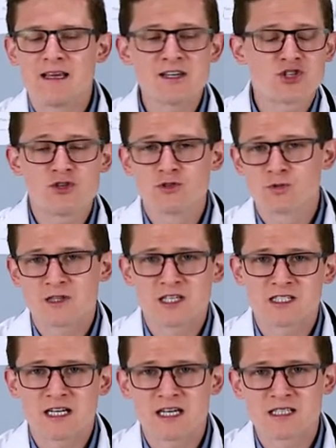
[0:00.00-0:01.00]
issues with
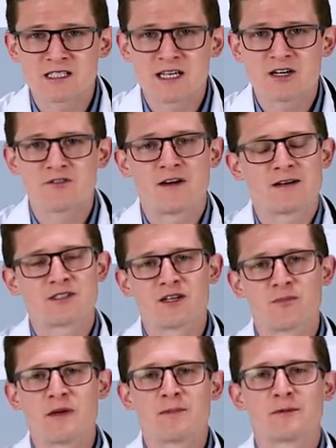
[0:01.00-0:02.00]
the skin itself, I'll
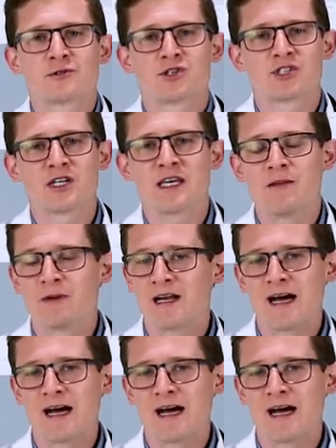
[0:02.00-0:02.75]
tell people just to keep an